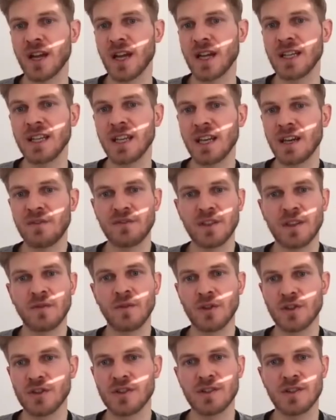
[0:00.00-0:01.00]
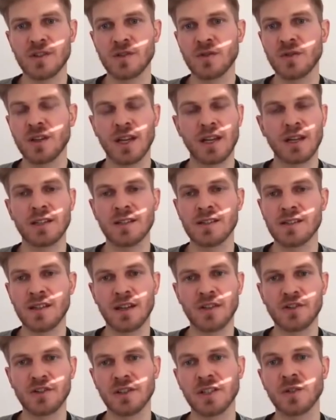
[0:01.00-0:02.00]
any F divergence, you can
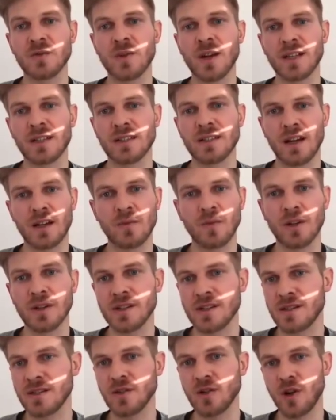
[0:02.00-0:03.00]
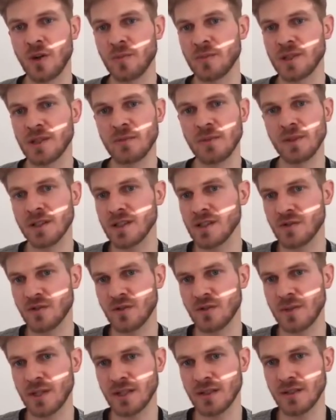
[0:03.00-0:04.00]
essentially write down what is the optimal
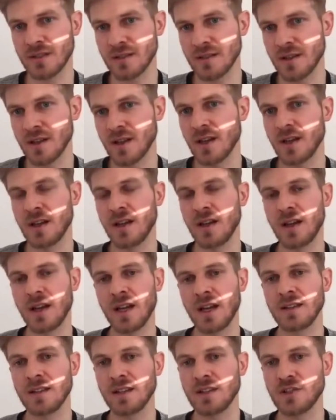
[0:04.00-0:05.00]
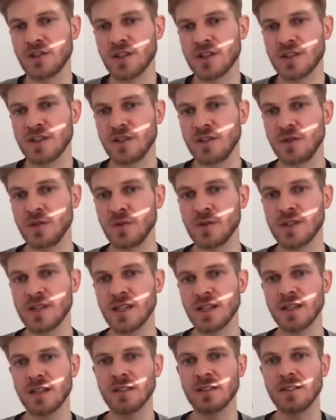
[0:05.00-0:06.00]
discriminant. And then just
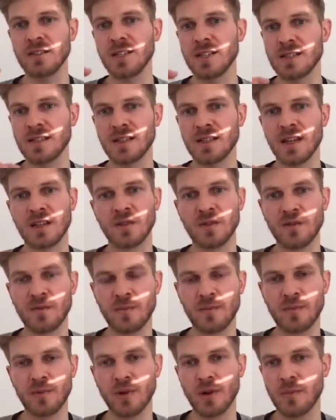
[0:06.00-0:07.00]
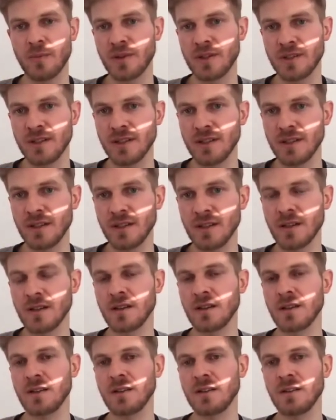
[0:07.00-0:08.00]
using this kind of property,
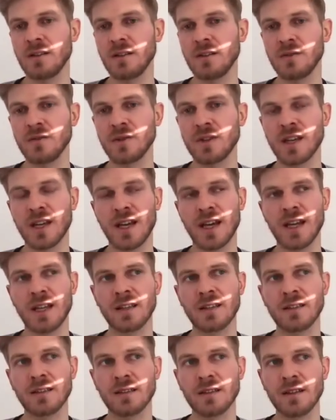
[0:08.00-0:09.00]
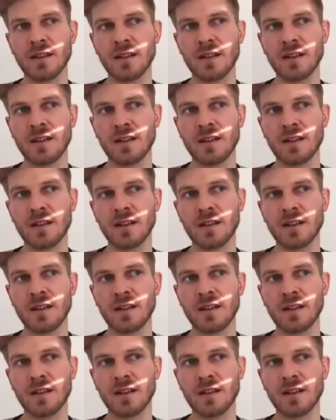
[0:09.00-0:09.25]
you can